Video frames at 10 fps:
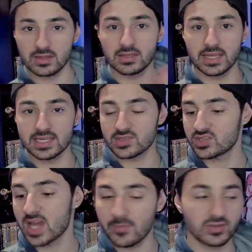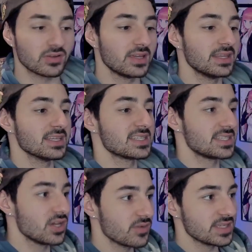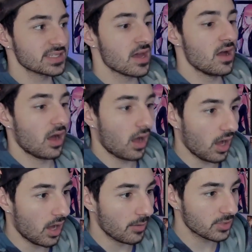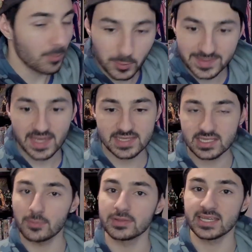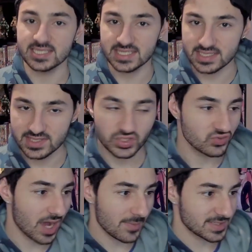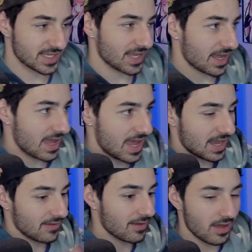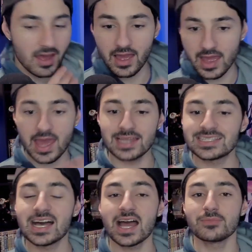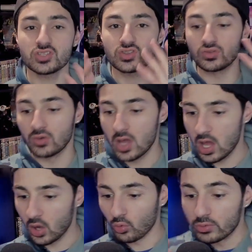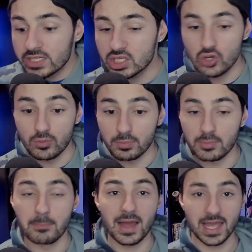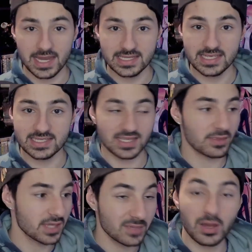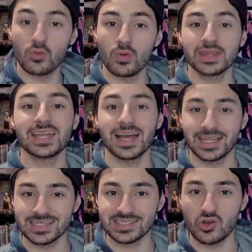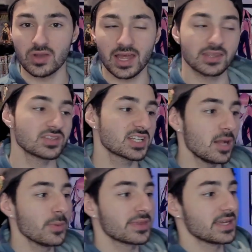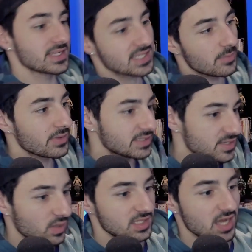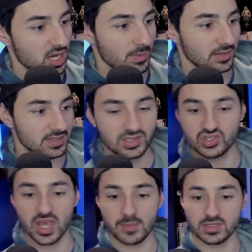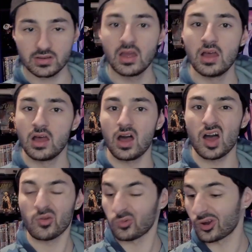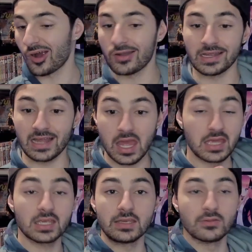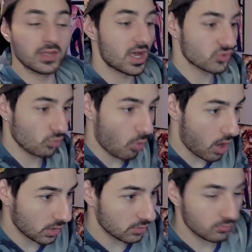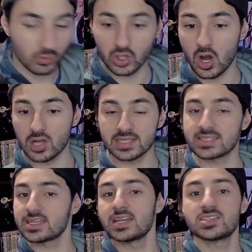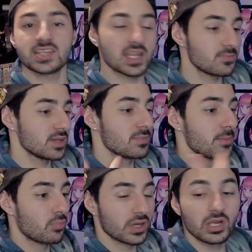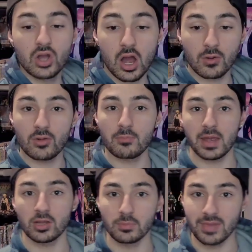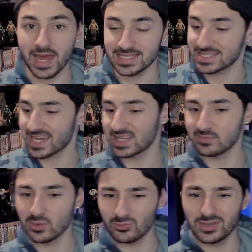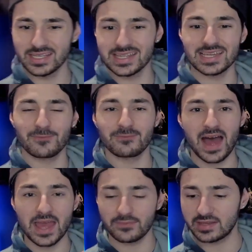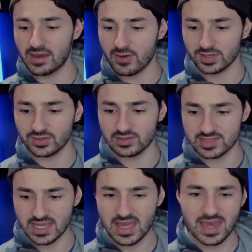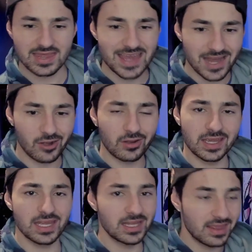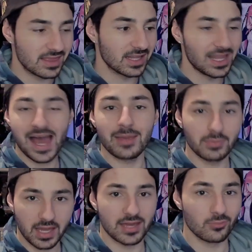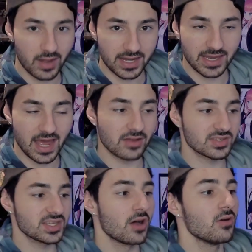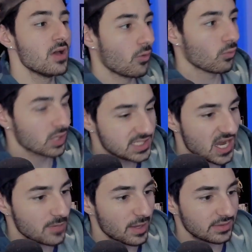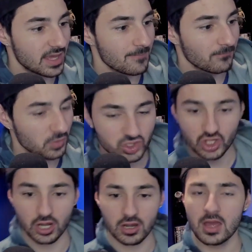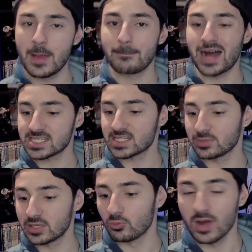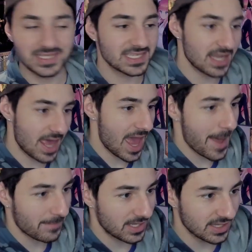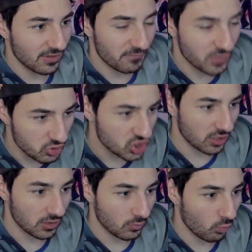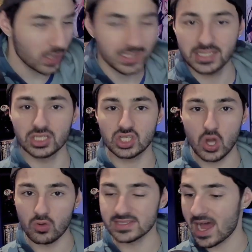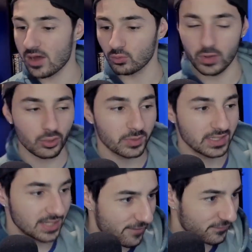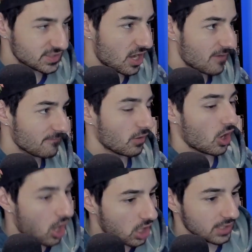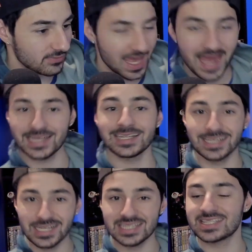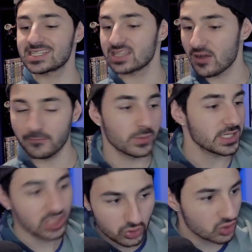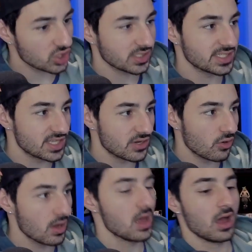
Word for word: the latest chapter in this series. A um, couple days, couple days since it dropped, and I had uh, I had time to recoup my ideas and think about what the hell is going on. There's a couple things, couple things I want to talk about in this chapter uh, regarding Evil Natural Water, regarding Sage Centipede, my boy Garou, Metal Bat, Saitama, really the five characters that are in the limelight right now. So we're going to talk about them for sure. Possibly what's going to happen in the future, what could go down, where we left off, all of that good stuff we usually do.